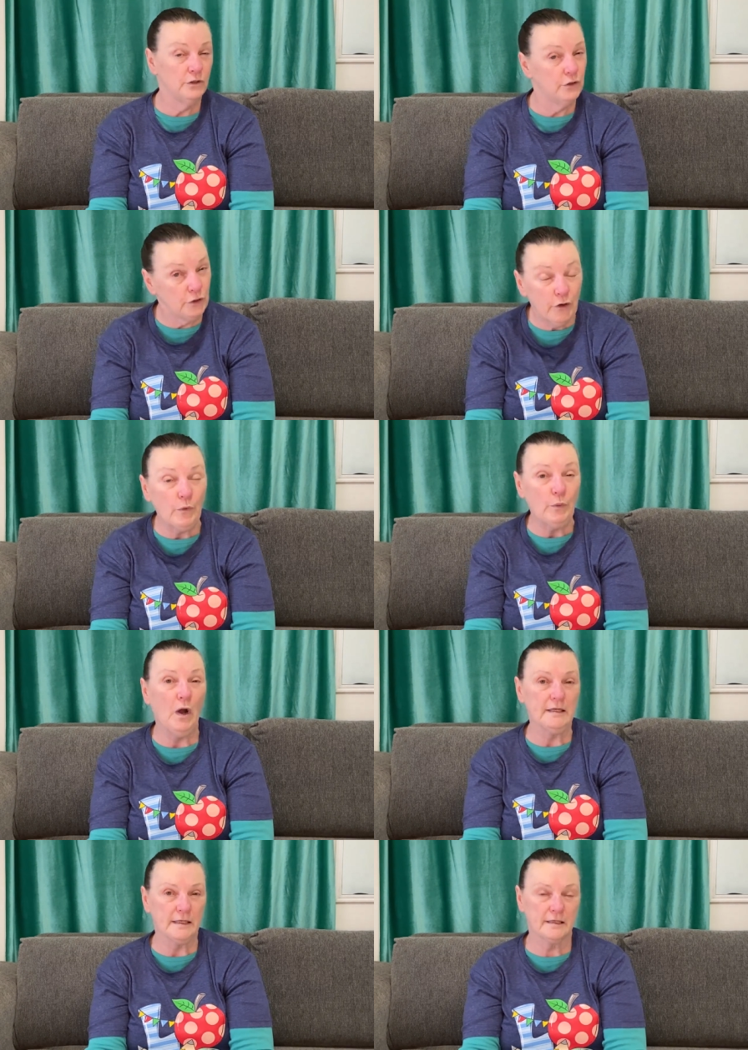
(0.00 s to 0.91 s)
your
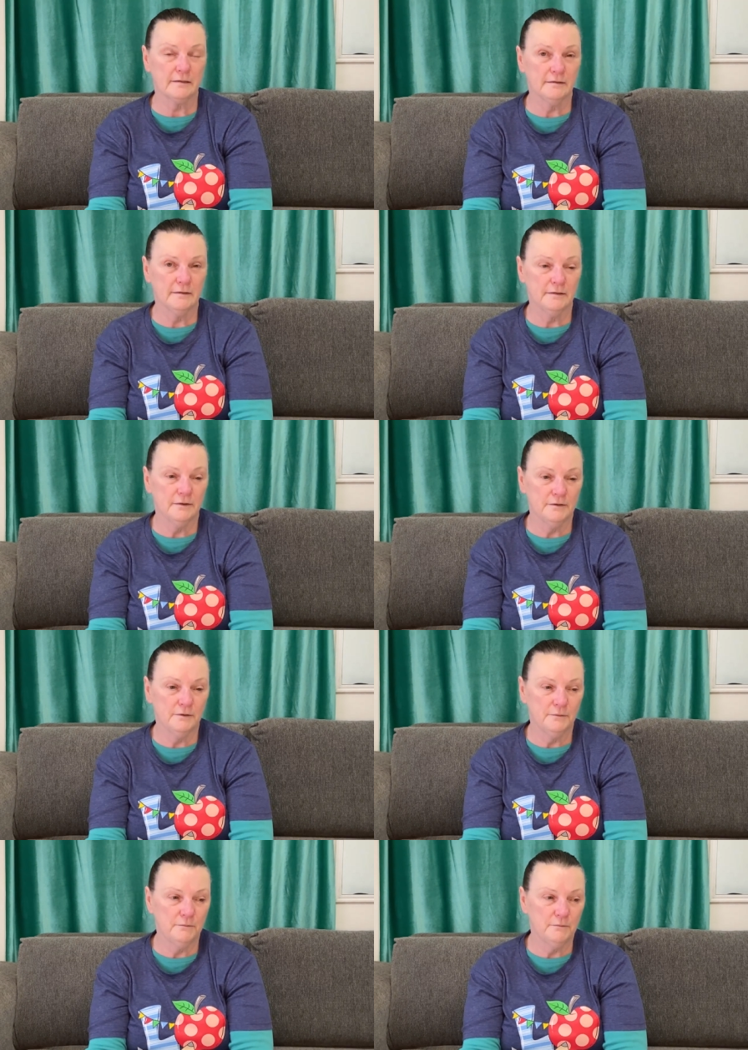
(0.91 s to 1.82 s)
wants,
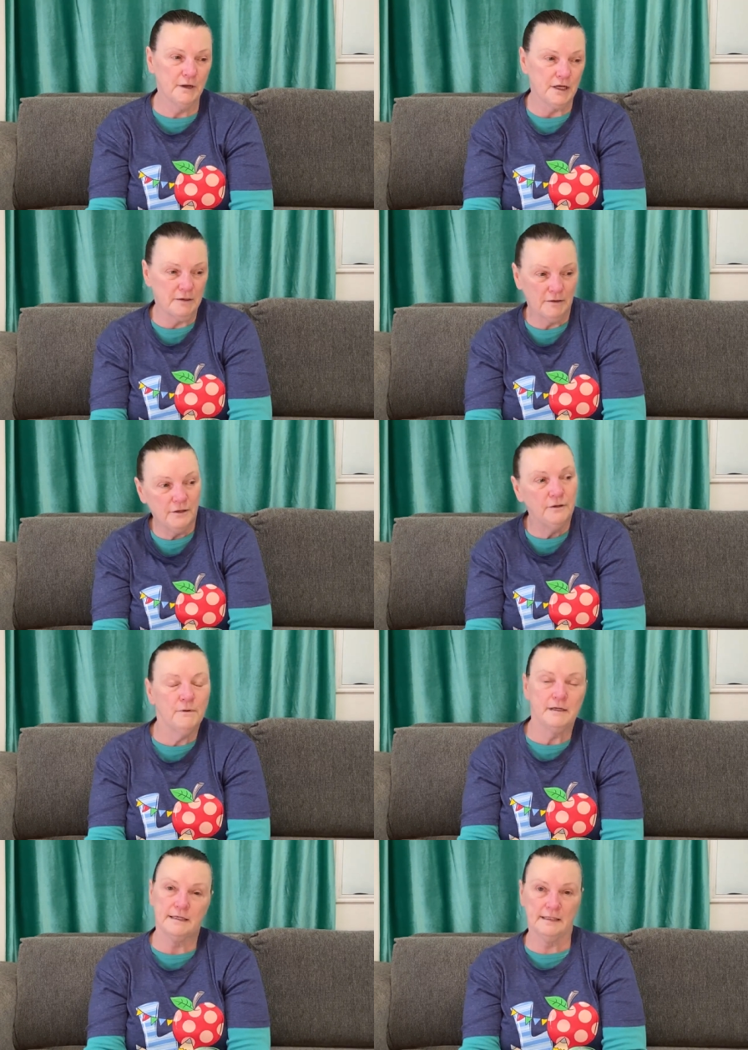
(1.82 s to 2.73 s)
what you
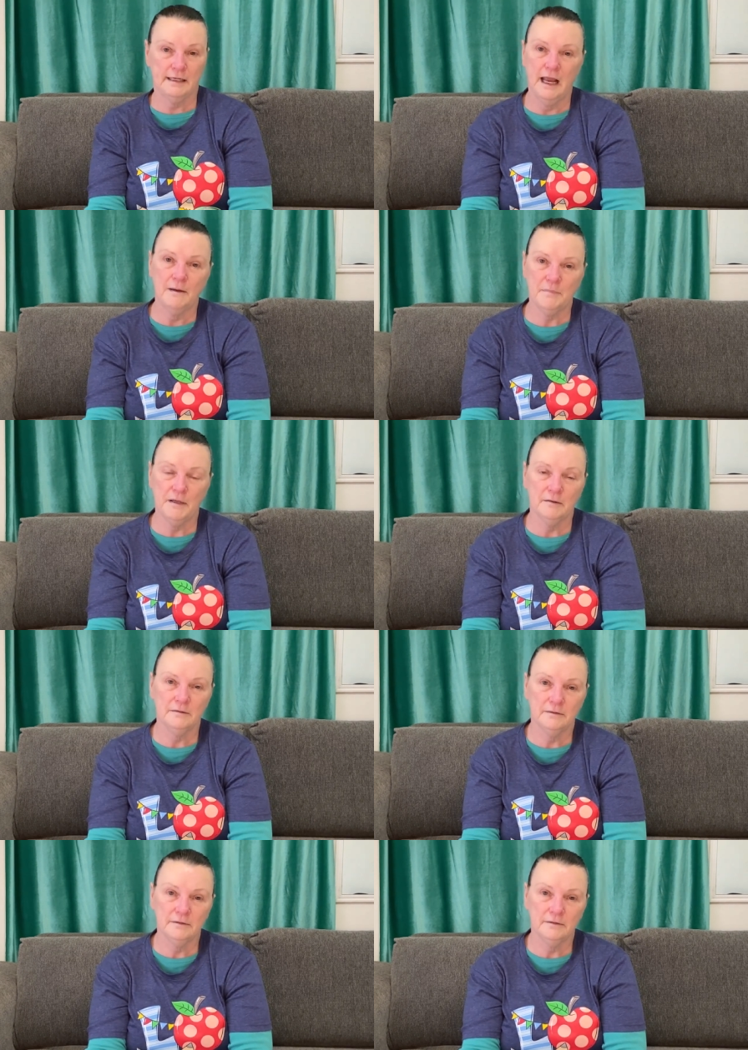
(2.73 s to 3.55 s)
want to see happen.